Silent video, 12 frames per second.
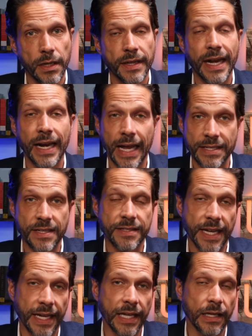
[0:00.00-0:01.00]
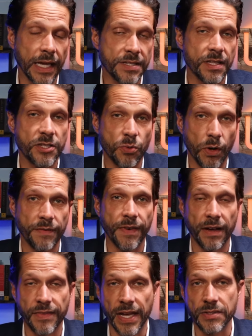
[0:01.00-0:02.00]
that it has to take in less than
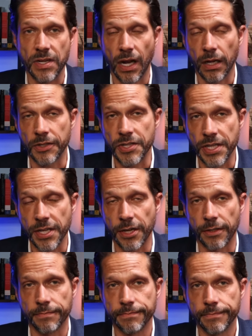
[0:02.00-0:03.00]
$25,000 a year.